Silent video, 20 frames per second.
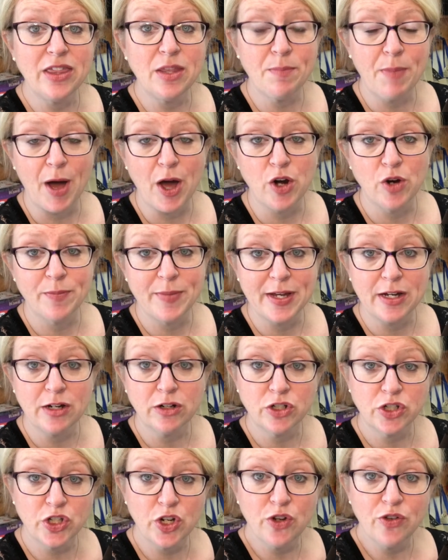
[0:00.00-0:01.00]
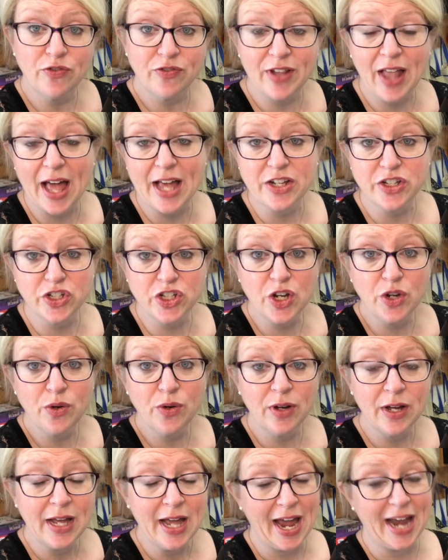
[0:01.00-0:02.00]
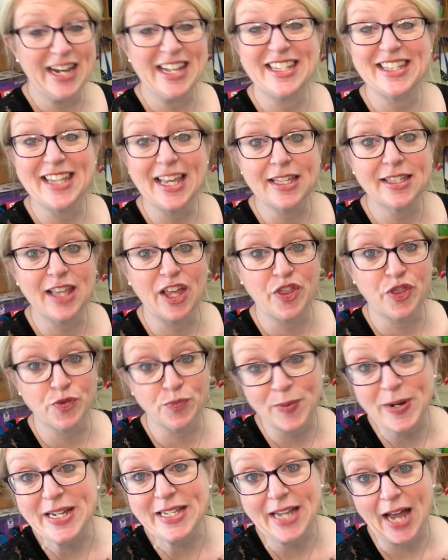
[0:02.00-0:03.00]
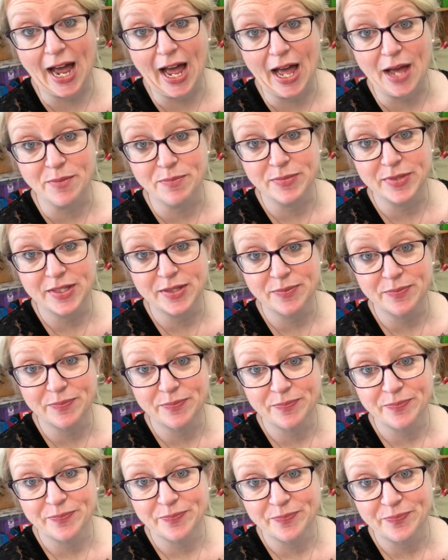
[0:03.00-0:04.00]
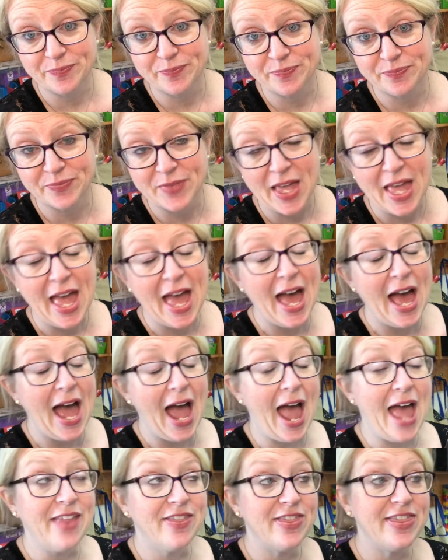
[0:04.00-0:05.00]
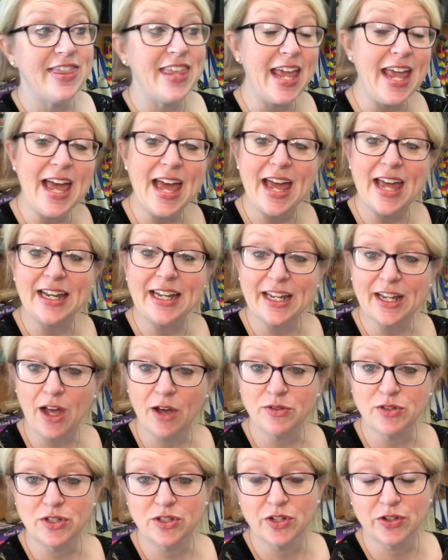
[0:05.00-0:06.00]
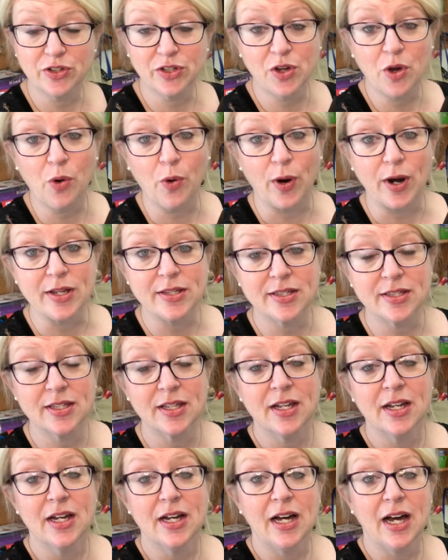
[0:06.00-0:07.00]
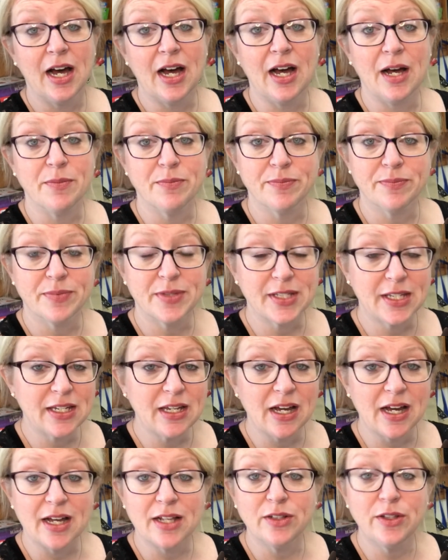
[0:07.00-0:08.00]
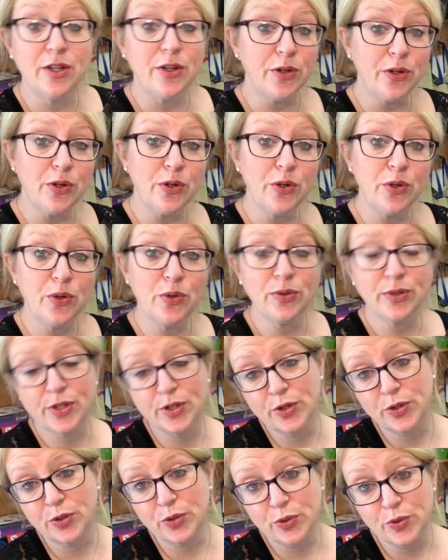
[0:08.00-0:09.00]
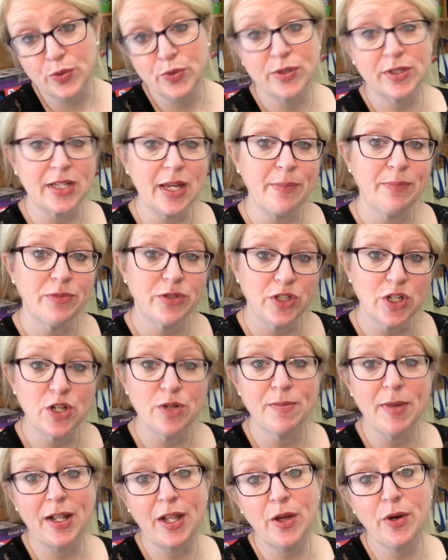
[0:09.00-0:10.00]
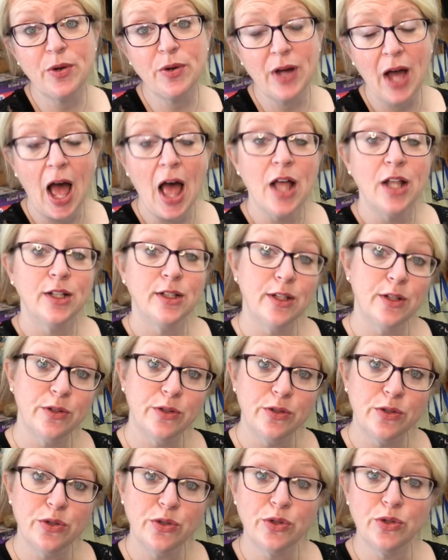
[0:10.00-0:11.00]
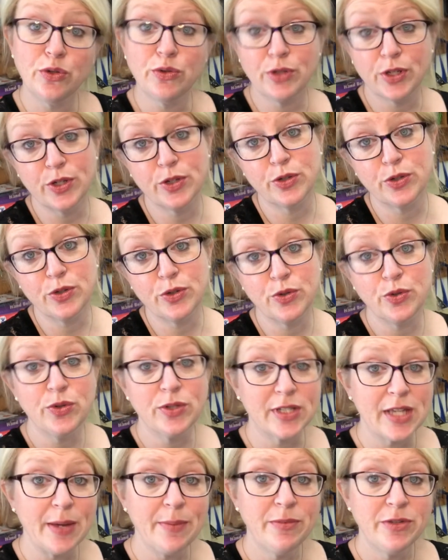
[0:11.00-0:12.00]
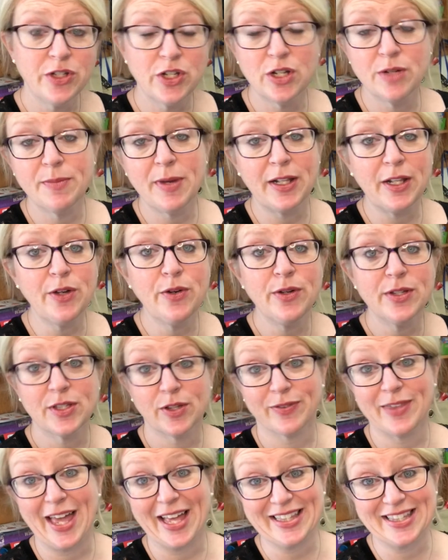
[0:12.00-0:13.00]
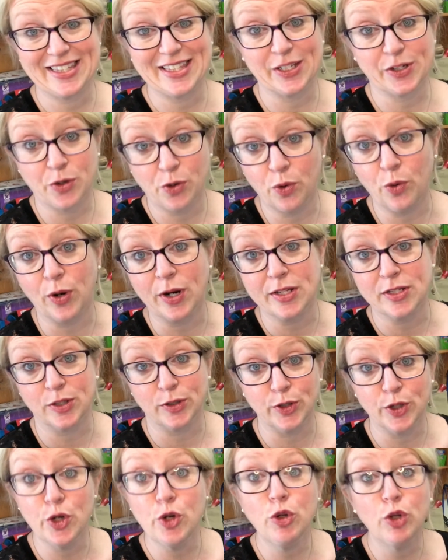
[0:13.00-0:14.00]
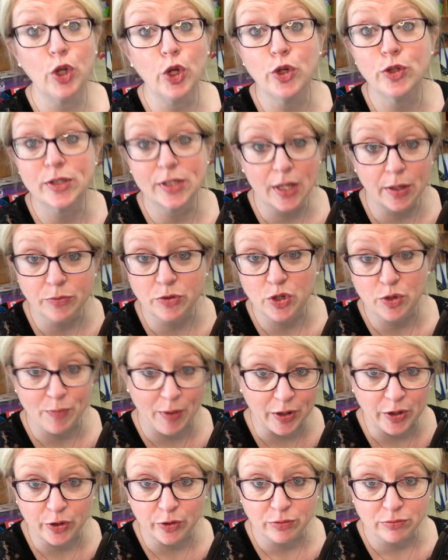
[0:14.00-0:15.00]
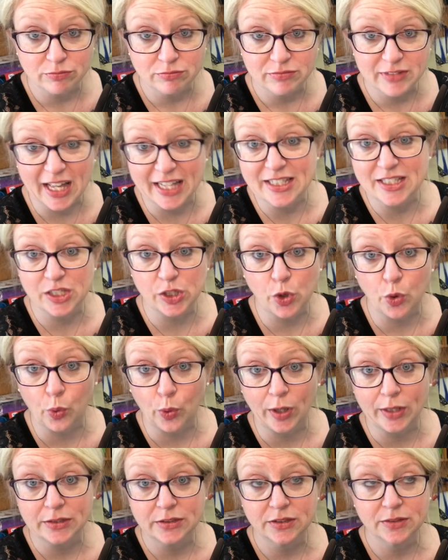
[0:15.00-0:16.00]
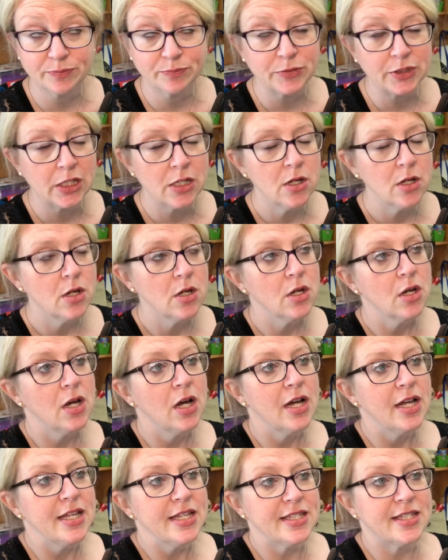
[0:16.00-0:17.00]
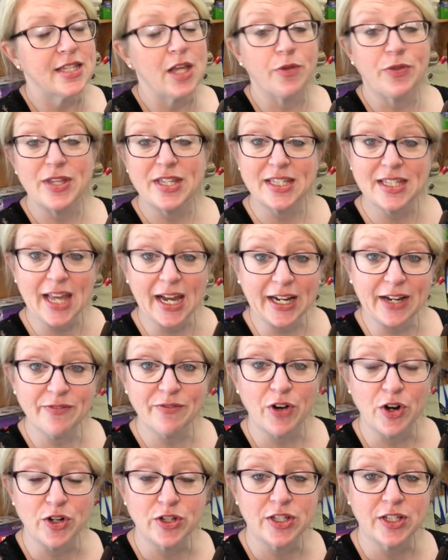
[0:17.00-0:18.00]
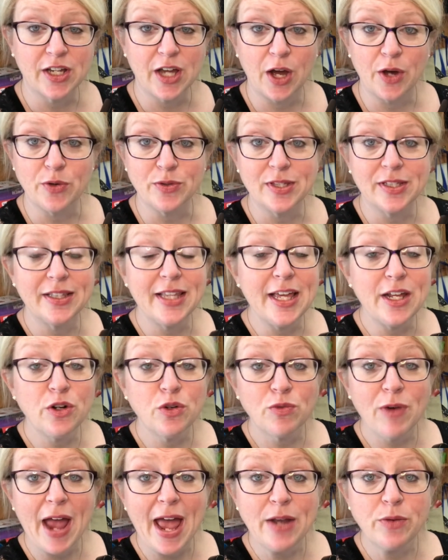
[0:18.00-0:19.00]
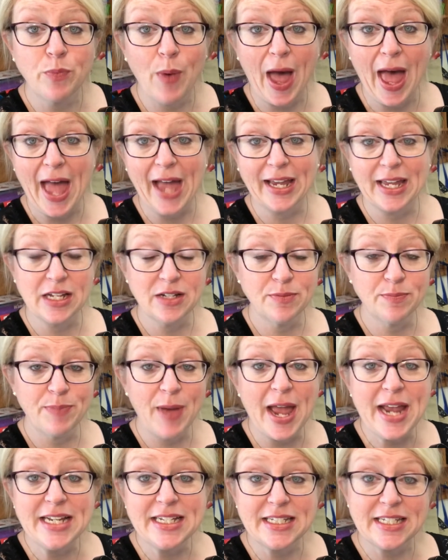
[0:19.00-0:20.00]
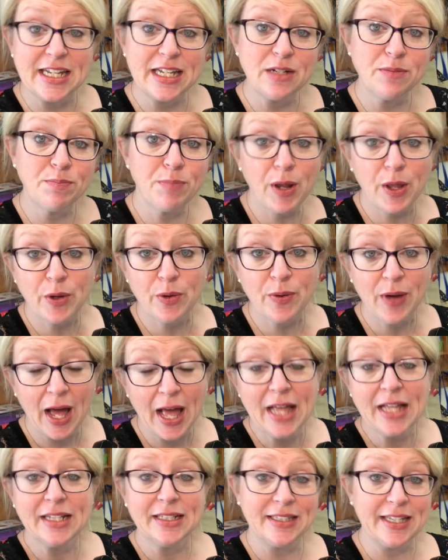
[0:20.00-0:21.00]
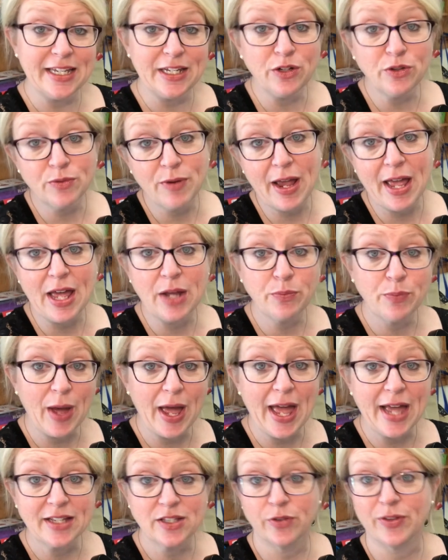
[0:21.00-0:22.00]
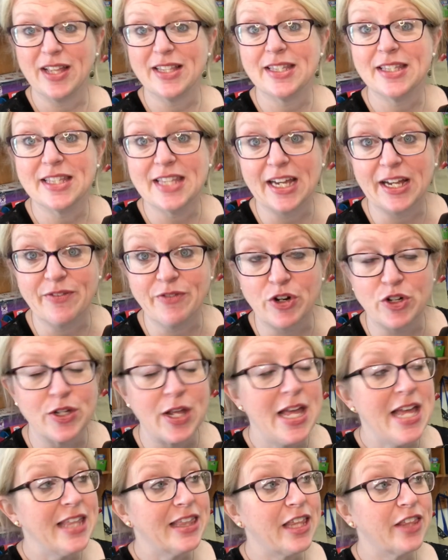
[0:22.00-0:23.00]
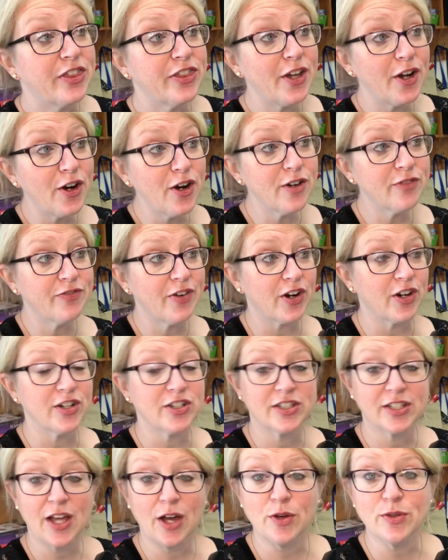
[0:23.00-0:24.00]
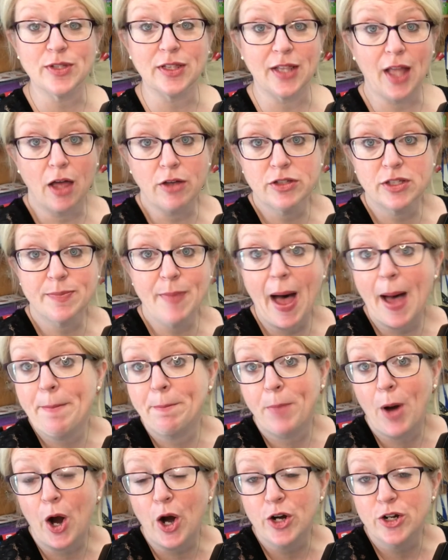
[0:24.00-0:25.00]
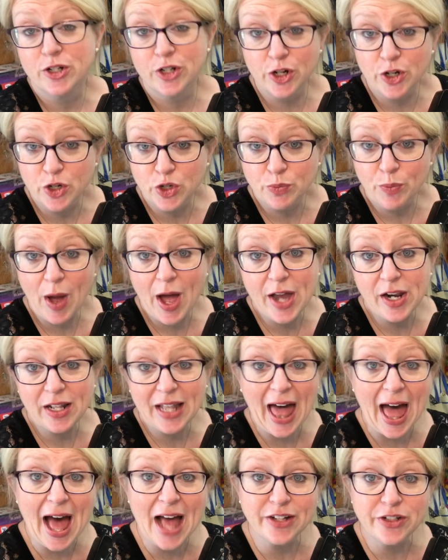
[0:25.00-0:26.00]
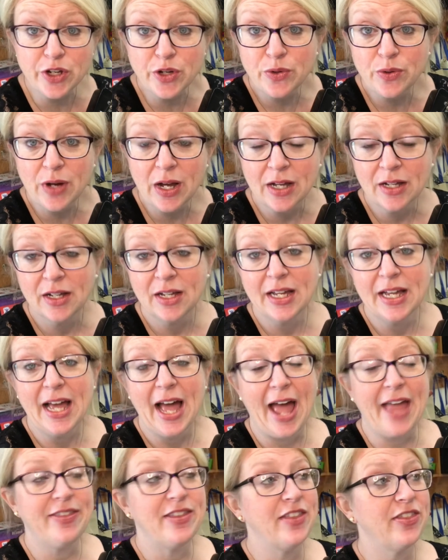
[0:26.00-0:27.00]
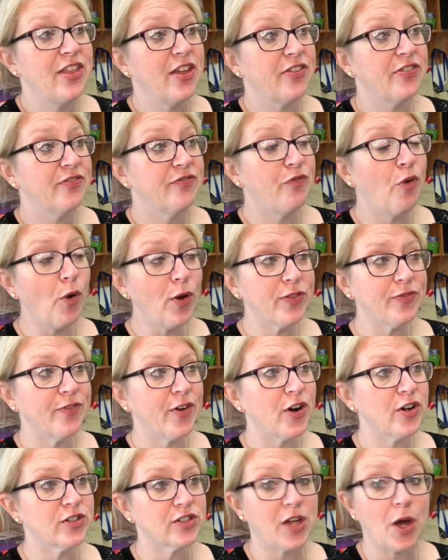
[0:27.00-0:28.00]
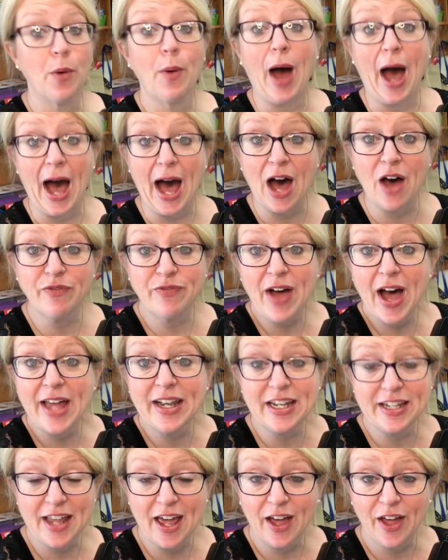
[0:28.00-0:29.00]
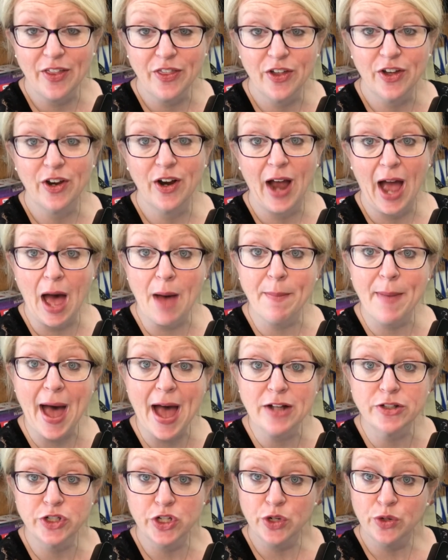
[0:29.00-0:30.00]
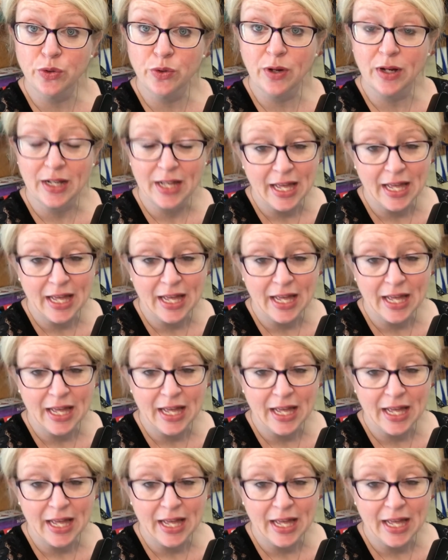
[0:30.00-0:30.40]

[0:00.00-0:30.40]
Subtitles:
the buttermilk, shoot, fly, shoot. And it says that 3 times. And then it goes into the chorus. Lulu, Skiptumalu, Lulu, Skiptumalu. So that's the chorus. Lulu, Skiptumalu. That's the chorus. So the second verse goes, little red wagon painted blue, little red wagon. So that's the second verse. The third verse goes, lost my partner, what'll I do? And then the fourth verse go, I'll find another, how about you?